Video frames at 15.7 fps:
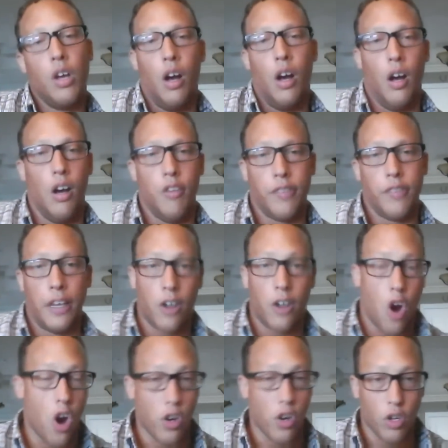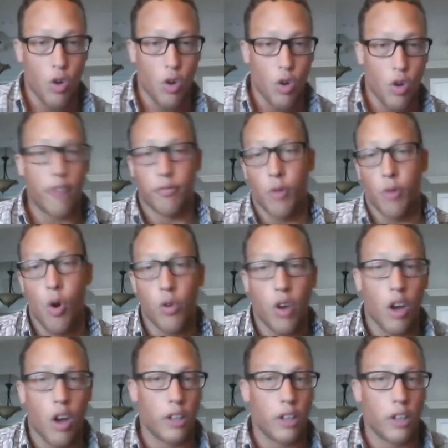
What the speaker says: of an article I've wrote